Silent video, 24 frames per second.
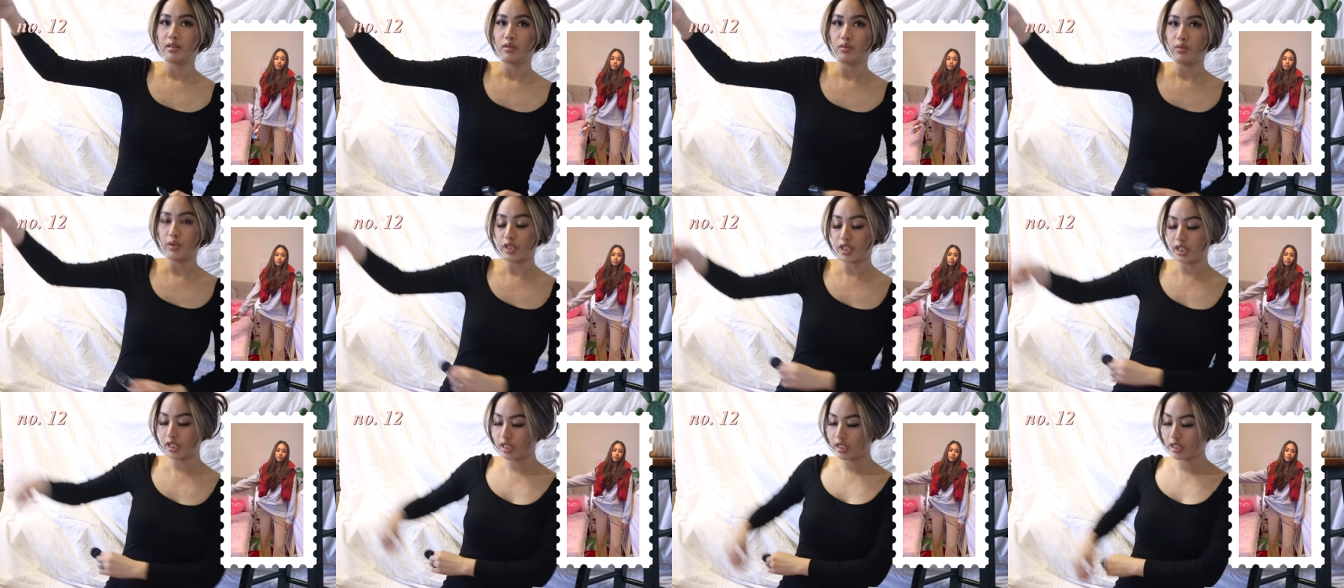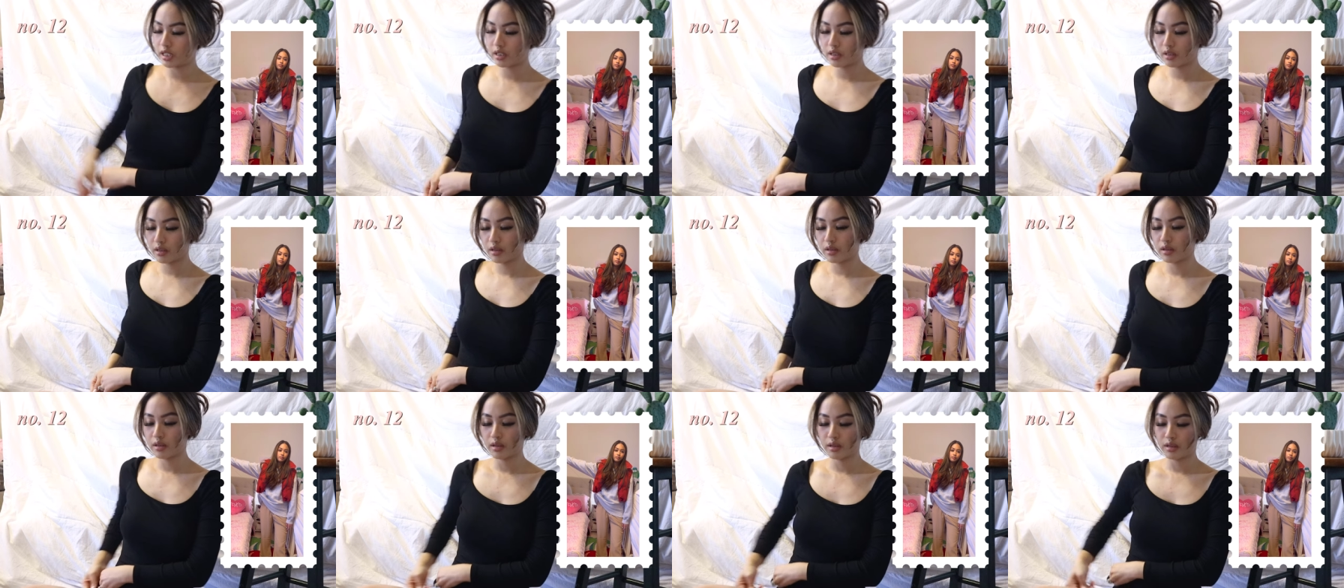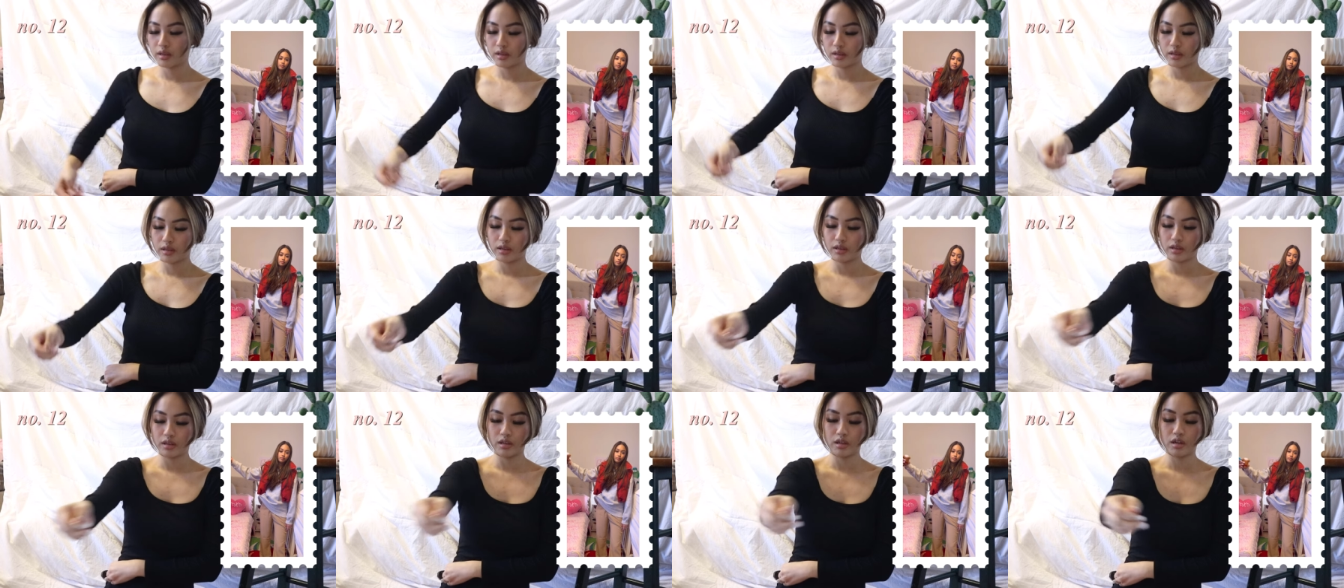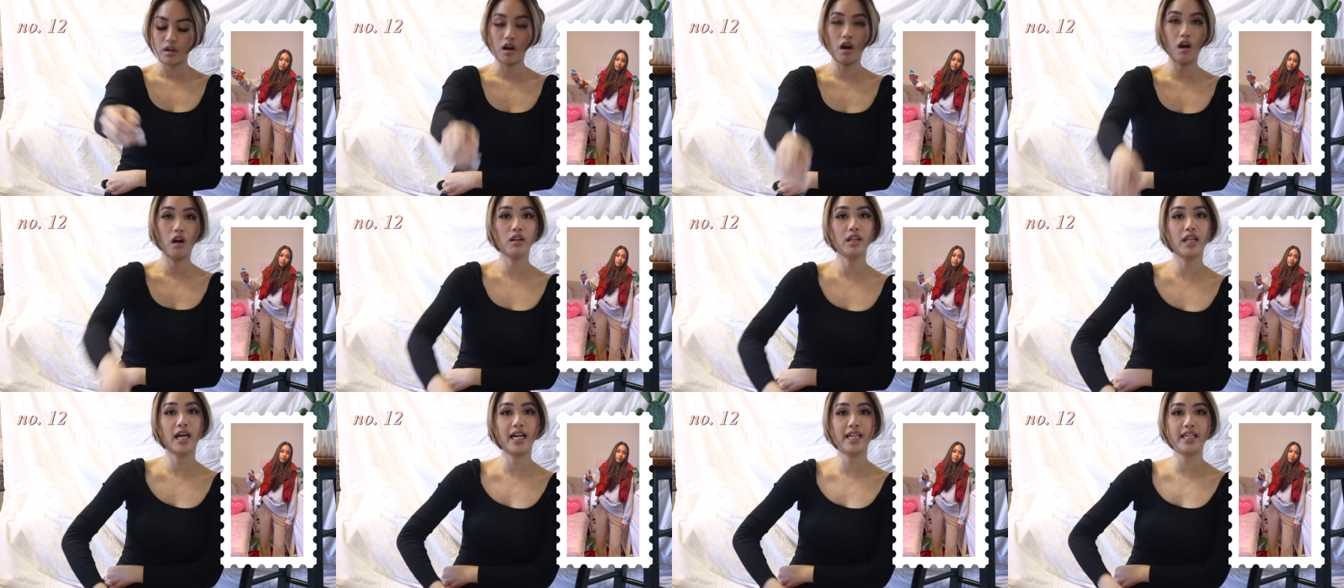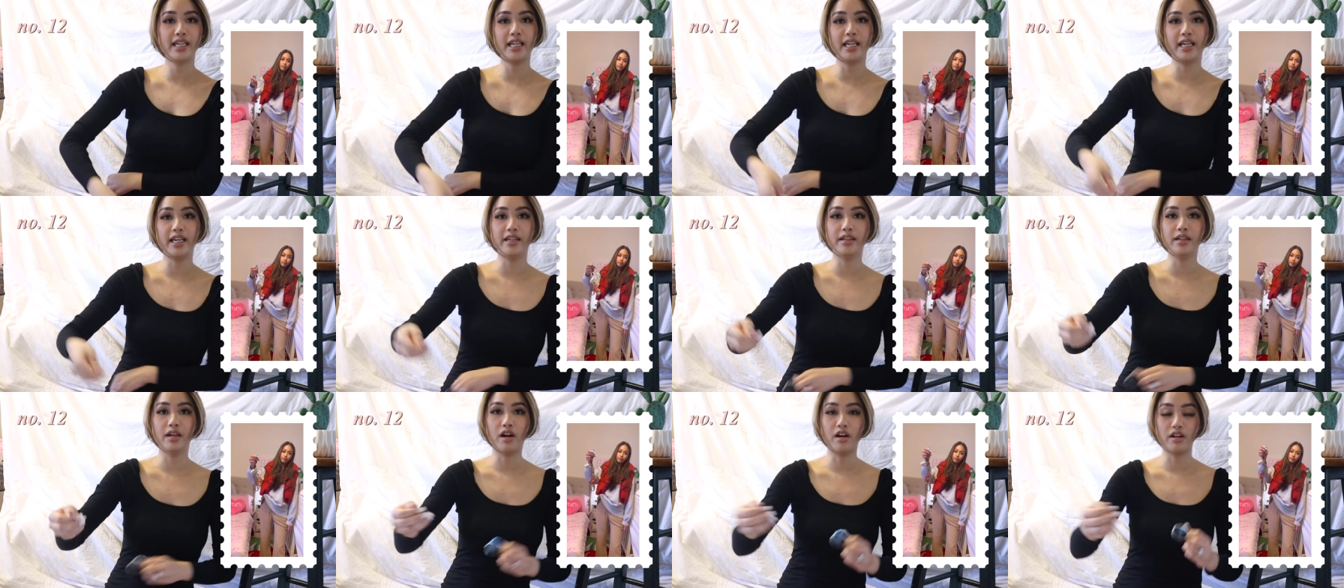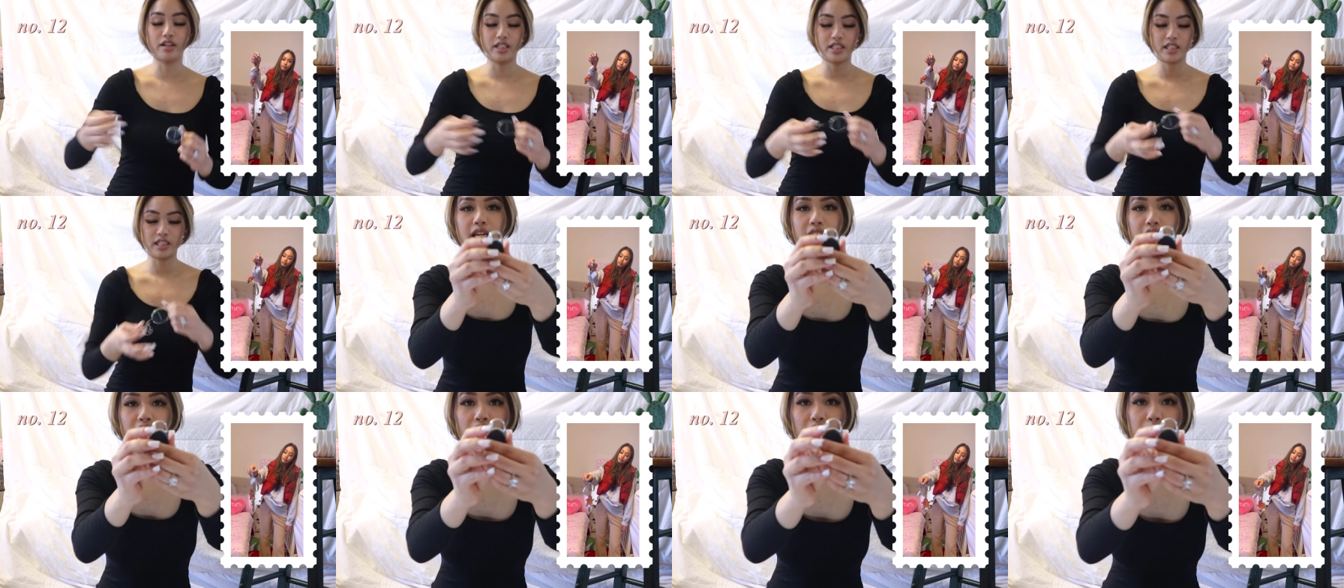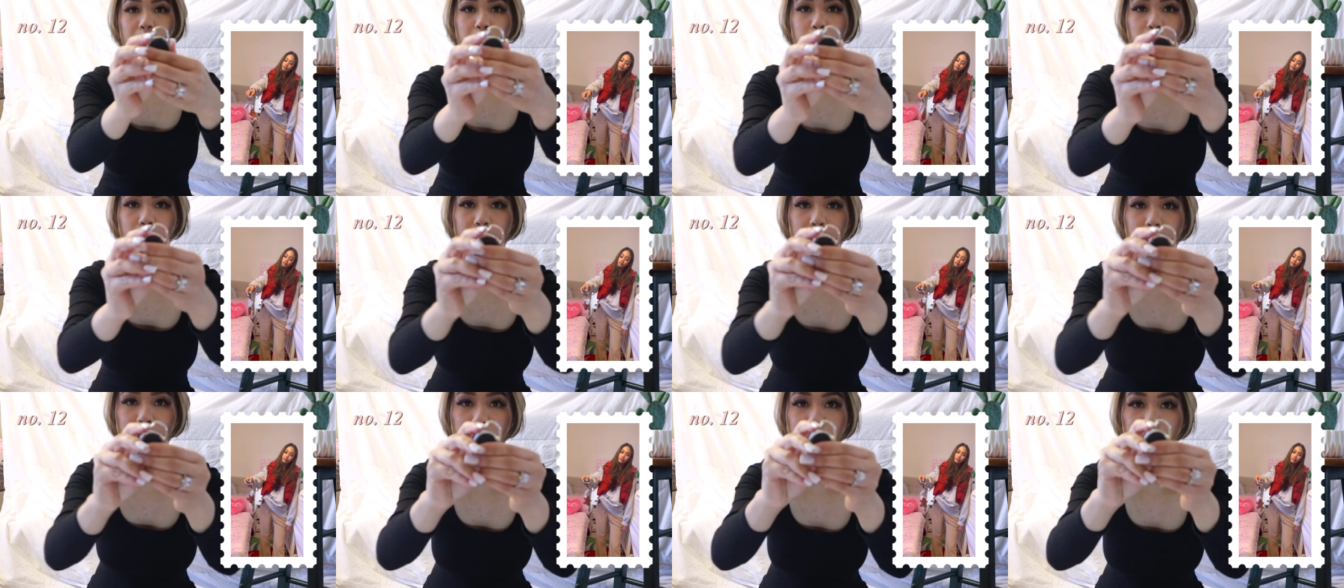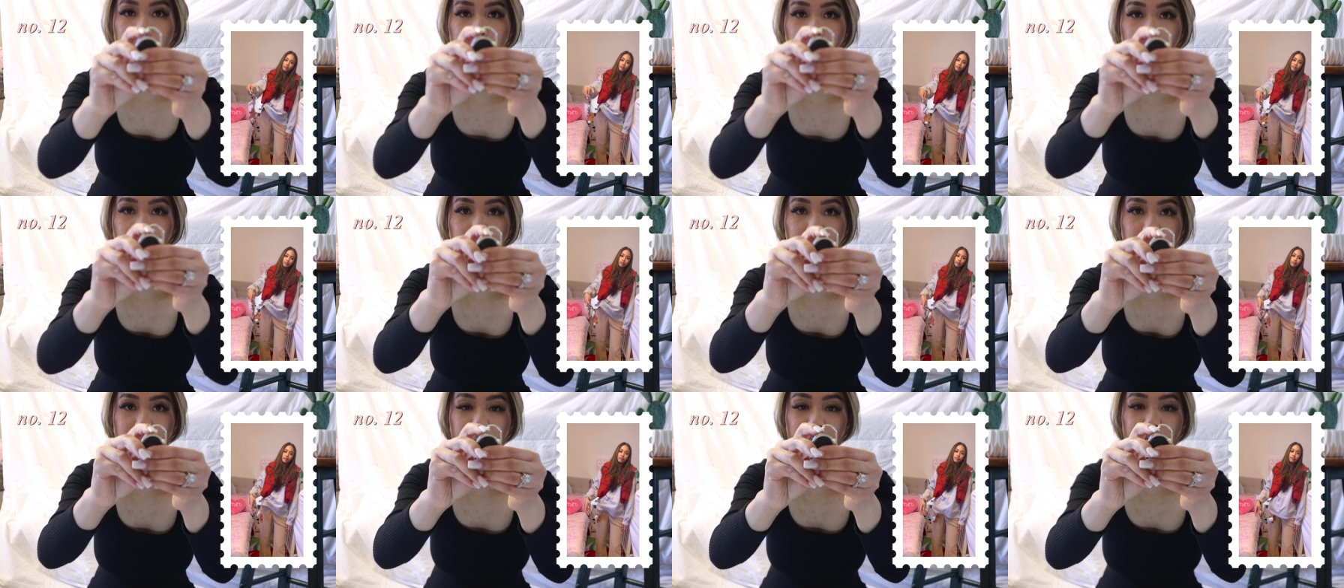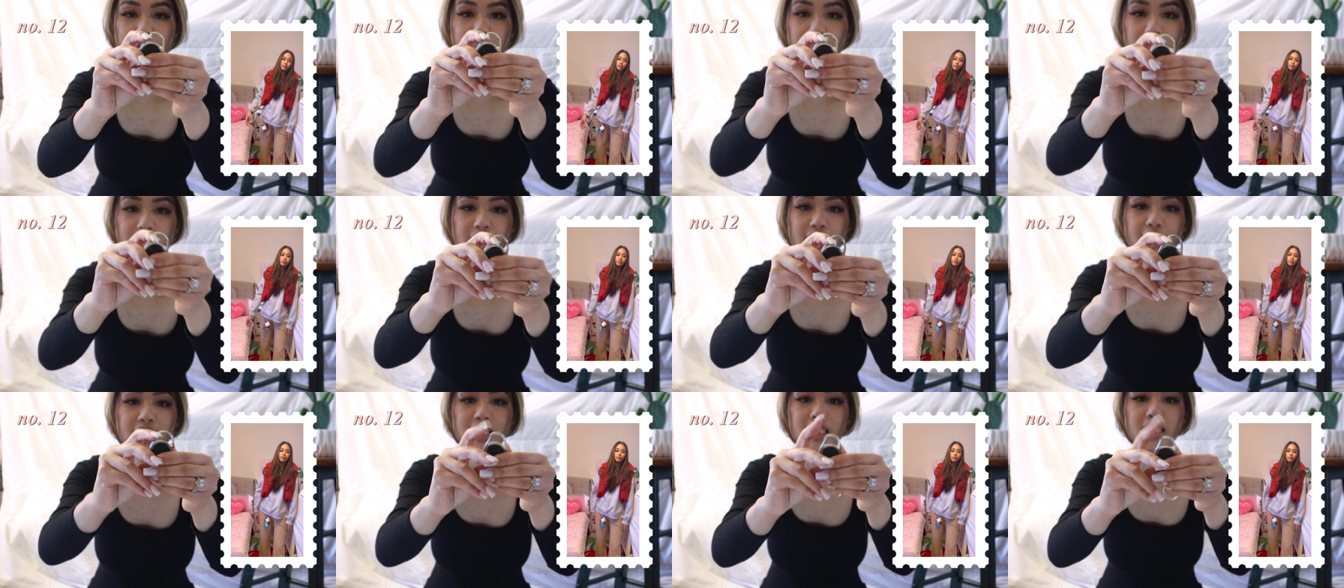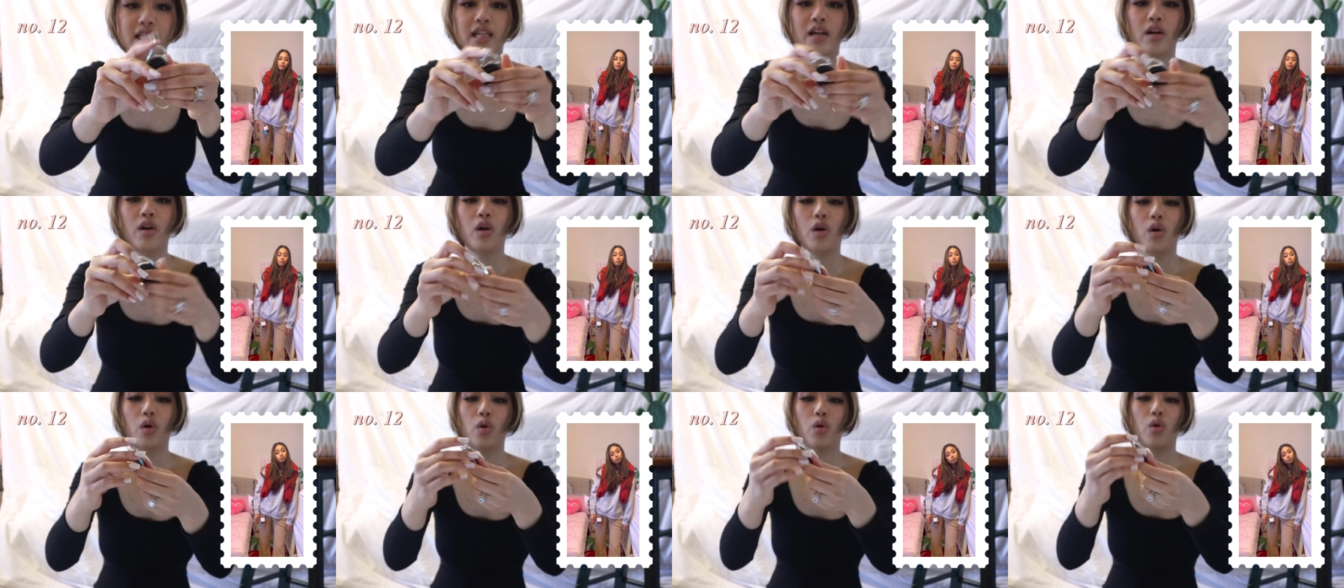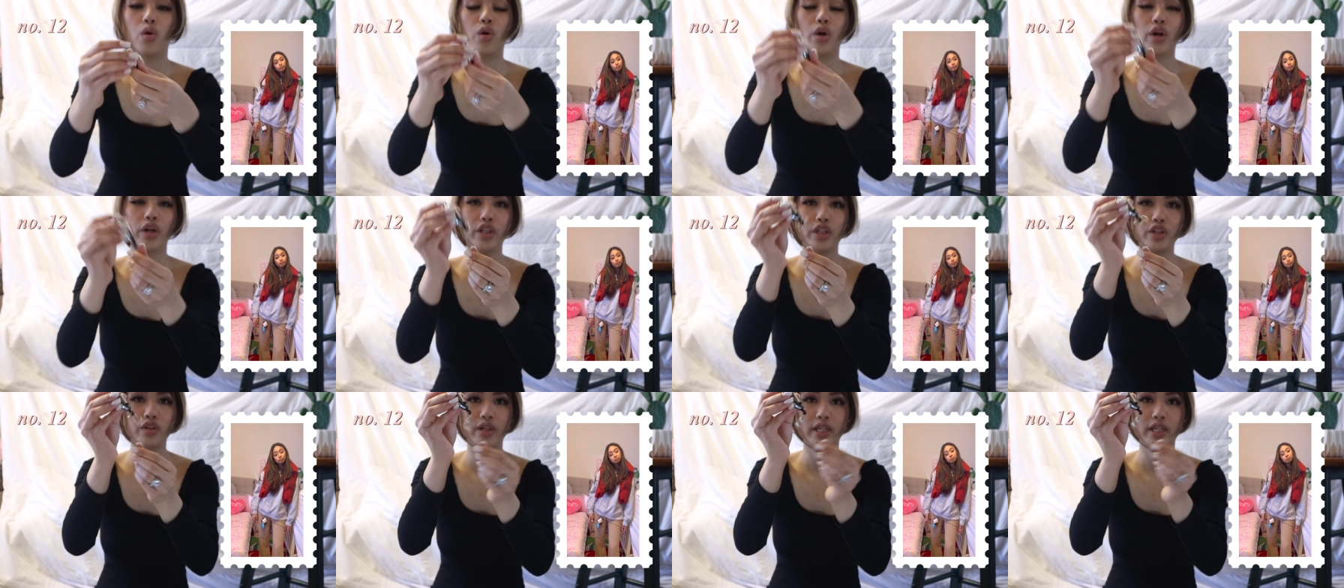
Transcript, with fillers: which is all I need, honestly. And it comes with the key ring like this, or you